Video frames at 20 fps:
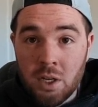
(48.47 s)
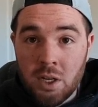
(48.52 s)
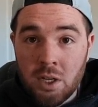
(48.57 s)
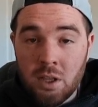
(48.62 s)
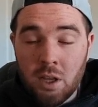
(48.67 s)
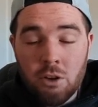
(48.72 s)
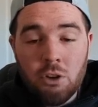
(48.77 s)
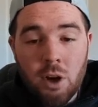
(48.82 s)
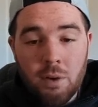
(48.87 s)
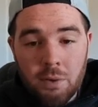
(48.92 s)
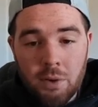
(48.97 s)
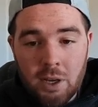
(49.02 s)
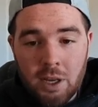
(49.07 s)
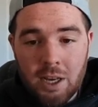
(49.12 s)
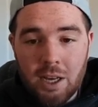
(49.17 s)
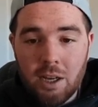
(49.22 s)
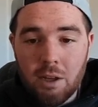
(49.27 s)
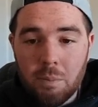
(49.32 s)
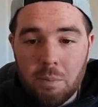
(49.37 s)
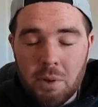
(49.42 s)
They drafted
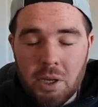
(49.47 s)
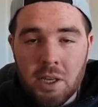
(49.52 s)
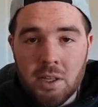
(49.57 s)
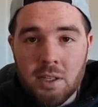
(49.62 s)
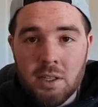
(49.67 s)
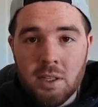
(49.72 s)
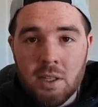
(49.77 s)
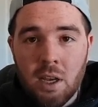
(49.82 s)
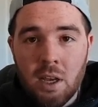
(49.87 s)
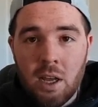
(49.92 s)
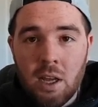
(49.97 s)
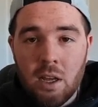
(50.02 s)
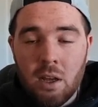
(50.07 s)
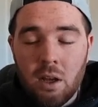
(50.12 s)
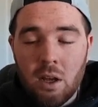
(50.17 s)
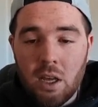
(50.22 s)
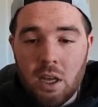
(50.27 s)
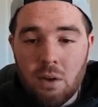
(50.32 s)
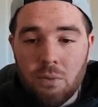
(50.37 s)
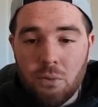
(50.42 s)
Kyle Pitts,
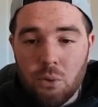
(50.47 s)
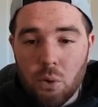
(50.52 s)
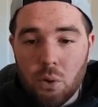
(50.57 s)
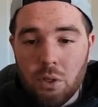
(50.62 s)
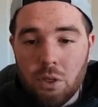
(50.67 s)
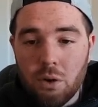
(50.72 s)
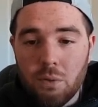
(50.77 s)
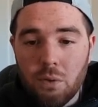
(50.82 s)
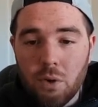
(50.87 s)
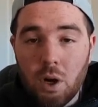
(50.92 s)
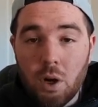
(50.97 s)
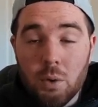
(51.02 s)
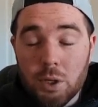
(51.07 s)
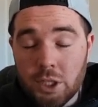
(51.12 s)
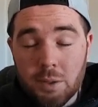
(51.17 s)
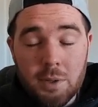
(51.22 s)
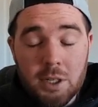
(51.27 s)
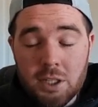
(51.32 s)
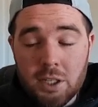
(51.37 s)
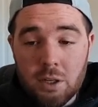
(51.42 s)
4th overall, which
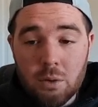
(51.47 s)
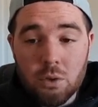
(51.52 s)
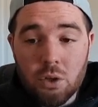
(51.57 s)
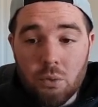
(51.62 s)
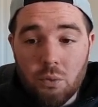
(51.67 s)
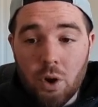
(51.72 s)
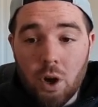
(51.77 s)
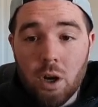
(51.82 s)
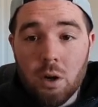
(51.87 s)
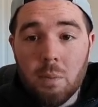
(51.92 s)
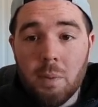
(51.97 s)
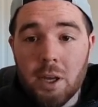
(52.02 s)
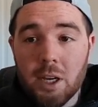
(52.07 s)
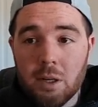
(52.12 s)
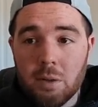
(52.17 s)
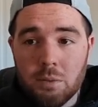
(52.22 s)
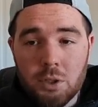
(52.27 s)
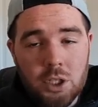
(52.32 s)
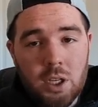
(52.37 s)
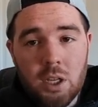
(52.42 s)
I'm not saying was a wrong pick.
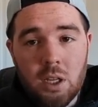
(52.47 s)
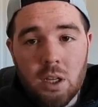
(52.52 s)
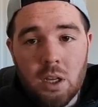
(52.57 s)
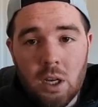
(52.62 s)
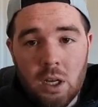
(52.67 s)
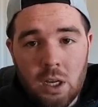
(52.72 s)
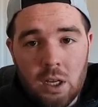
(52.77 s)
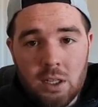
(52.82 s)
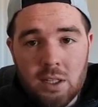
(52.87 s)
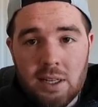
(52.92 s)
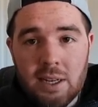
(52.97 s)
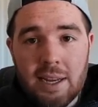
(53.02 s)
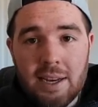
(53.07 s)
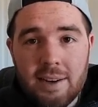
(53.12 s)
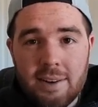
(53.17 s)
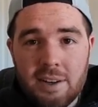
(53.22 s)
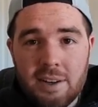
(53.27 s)
I'm just saying tight end